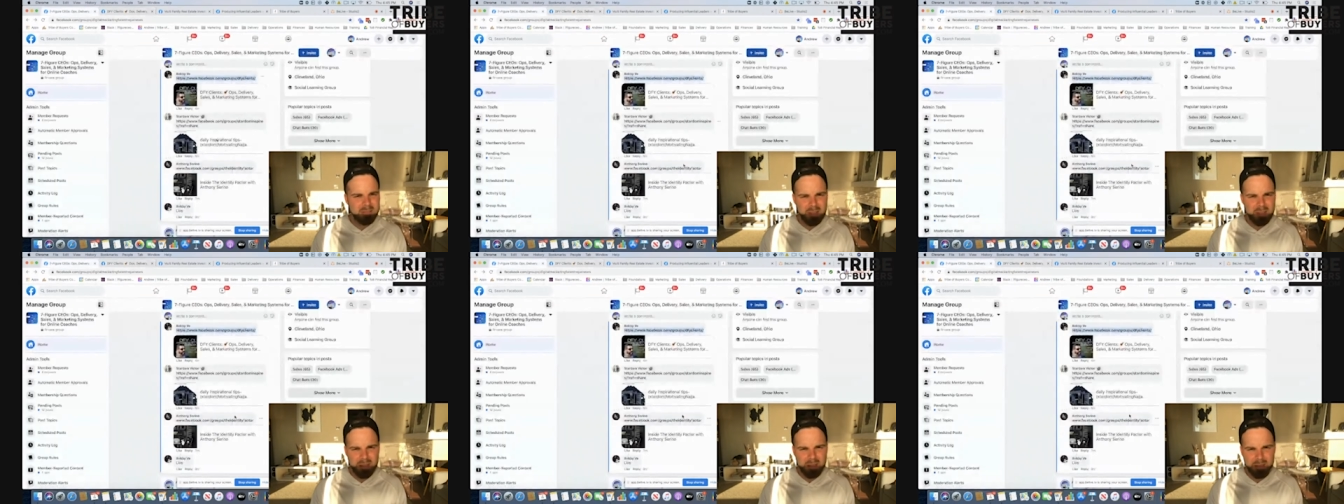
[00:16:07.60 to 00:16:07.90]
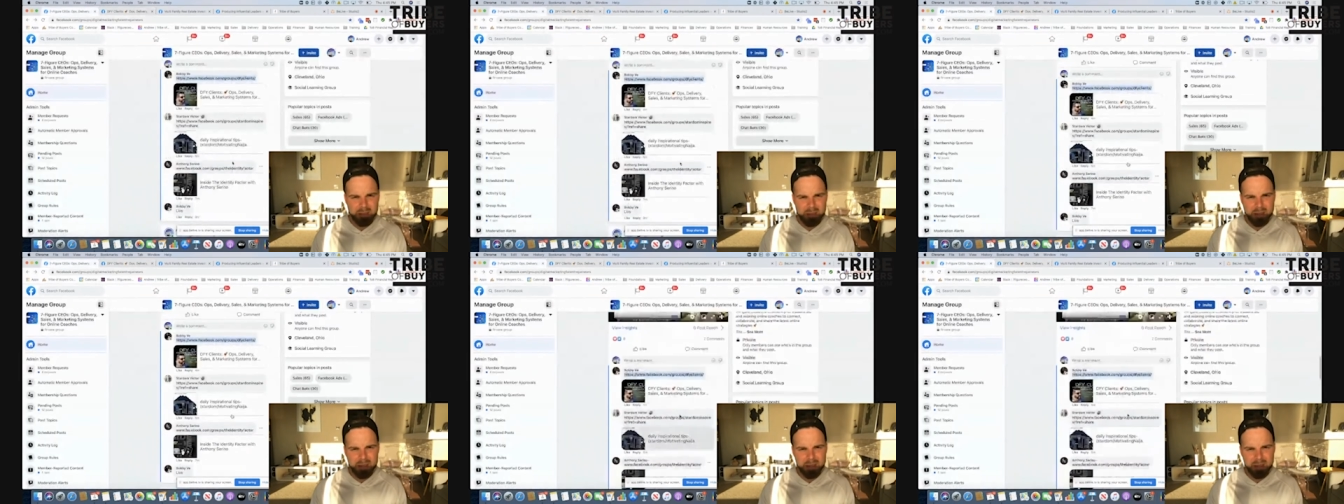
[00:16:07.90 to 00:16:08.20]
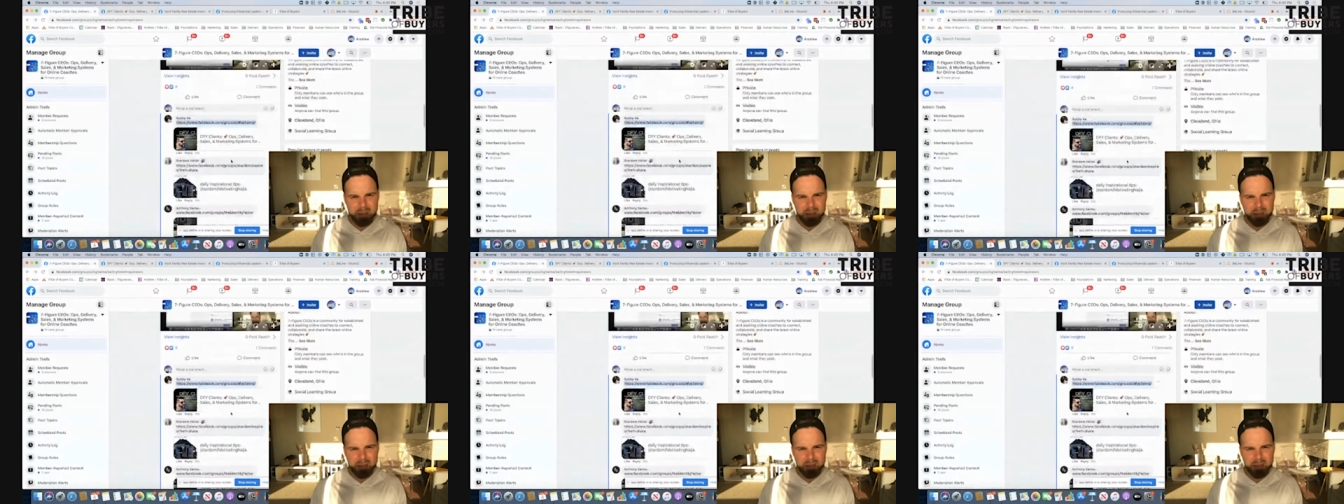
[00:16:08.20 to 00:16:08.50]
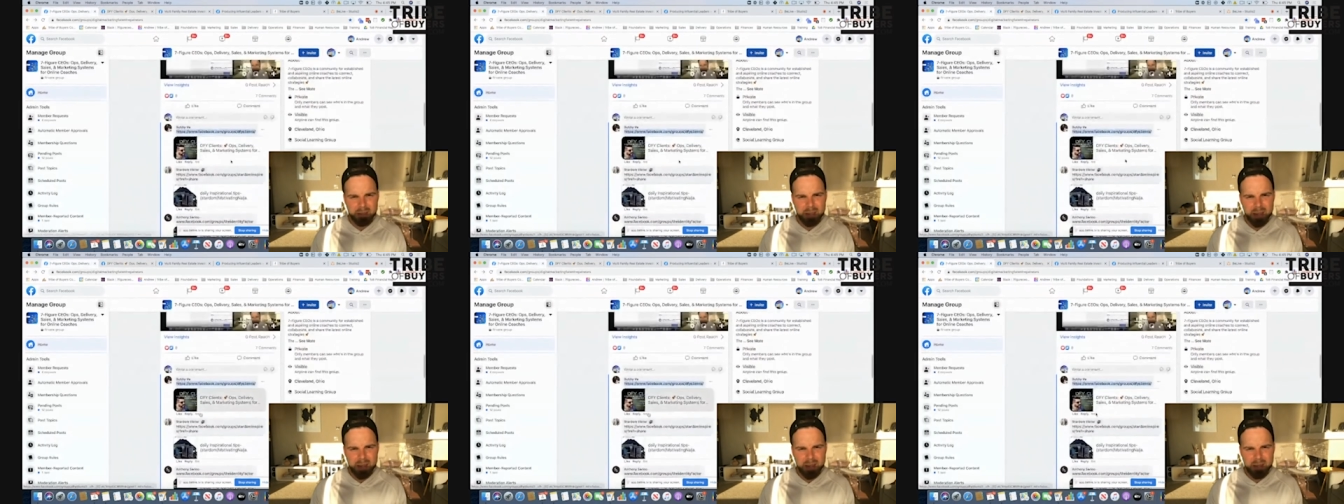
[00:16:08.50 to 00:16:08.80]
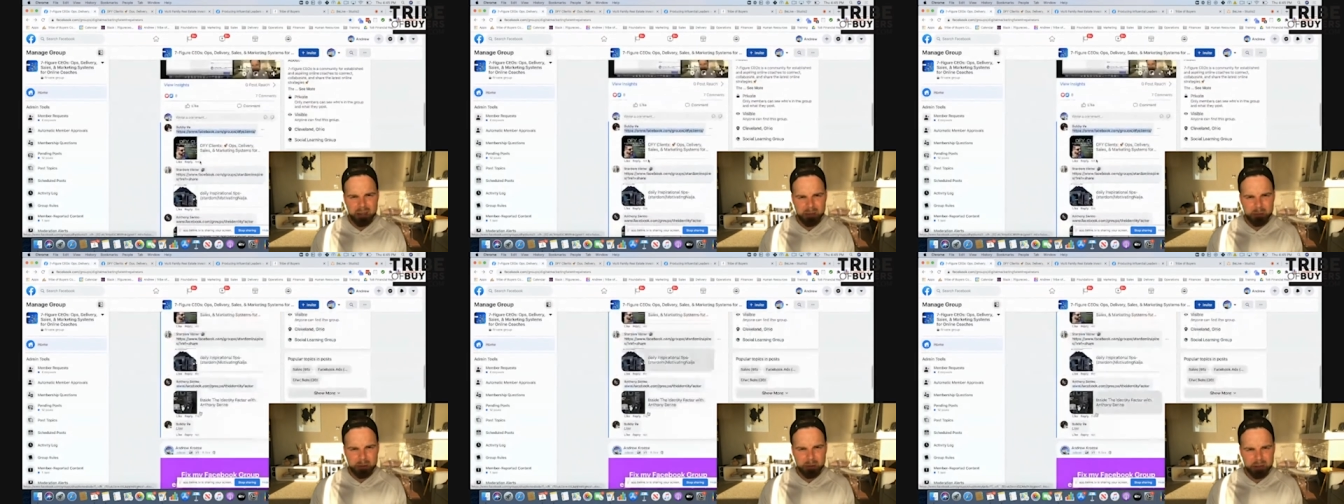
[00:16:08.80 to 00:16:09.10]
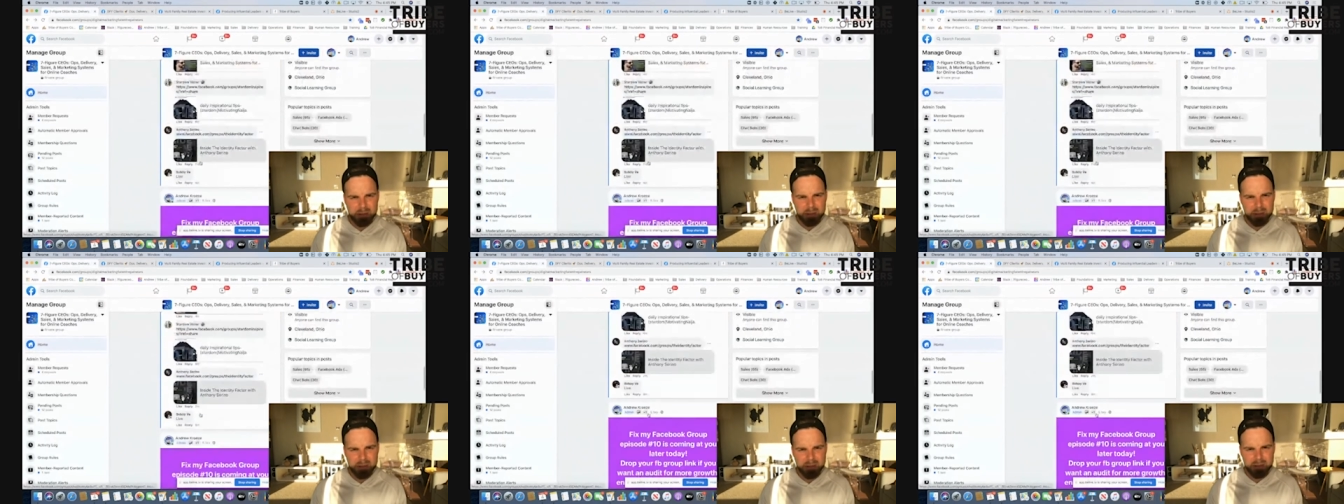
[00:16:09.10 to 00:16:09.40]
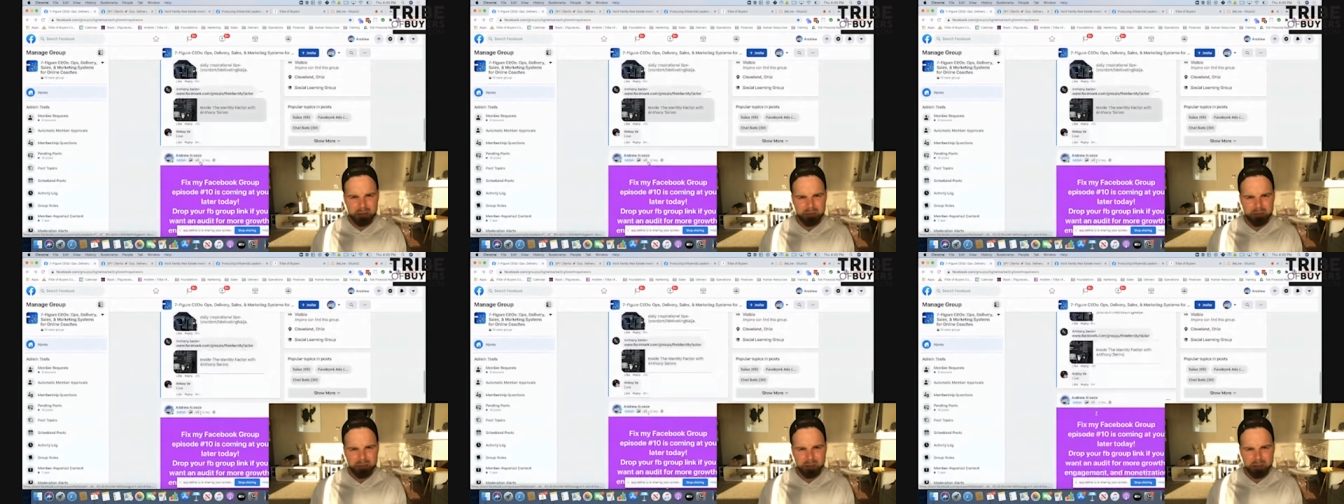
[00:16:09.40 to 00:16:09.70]
And then Casper, I need to
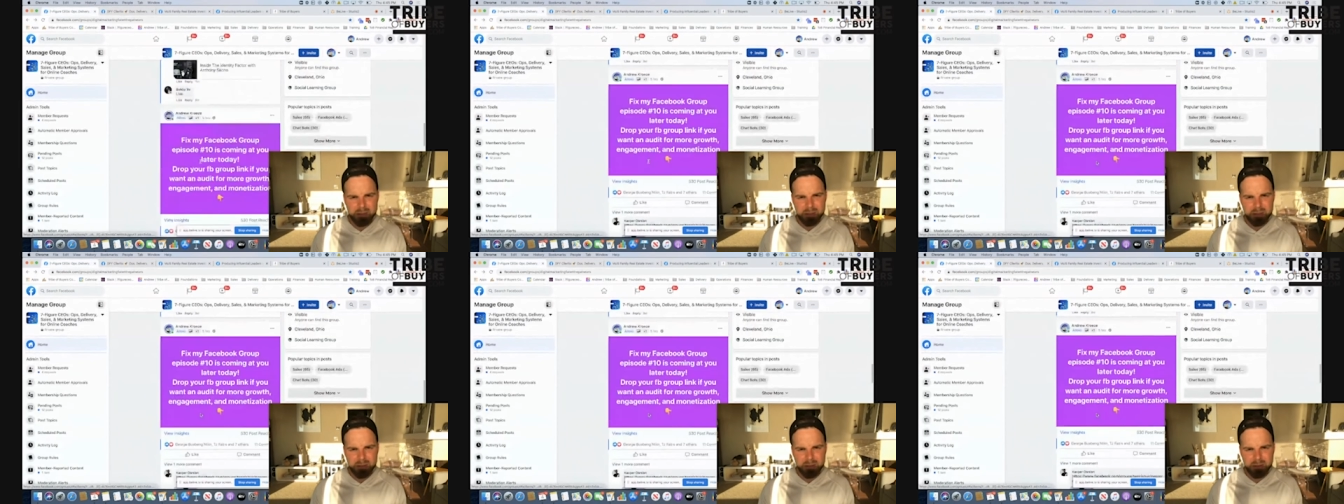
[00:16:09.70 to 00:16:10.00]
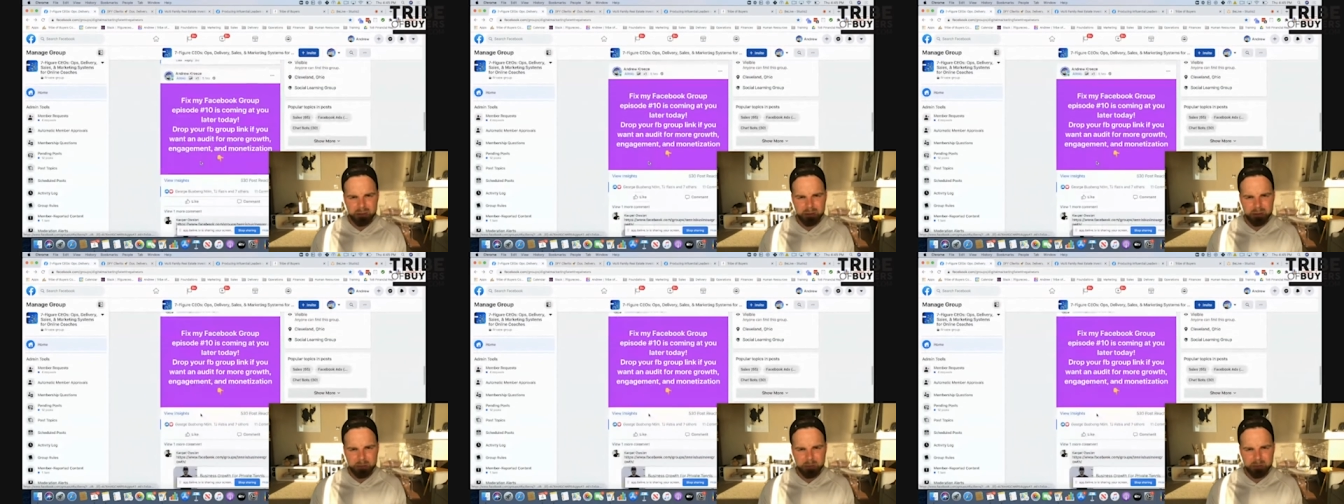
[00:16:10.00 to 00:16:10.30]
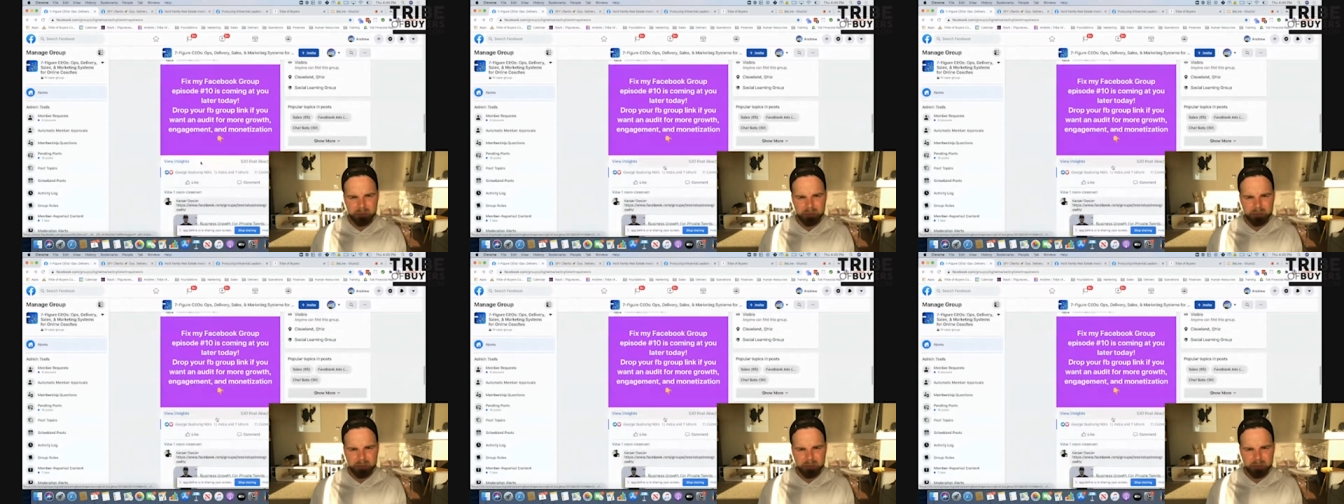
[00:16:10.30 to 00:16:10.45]
find your group.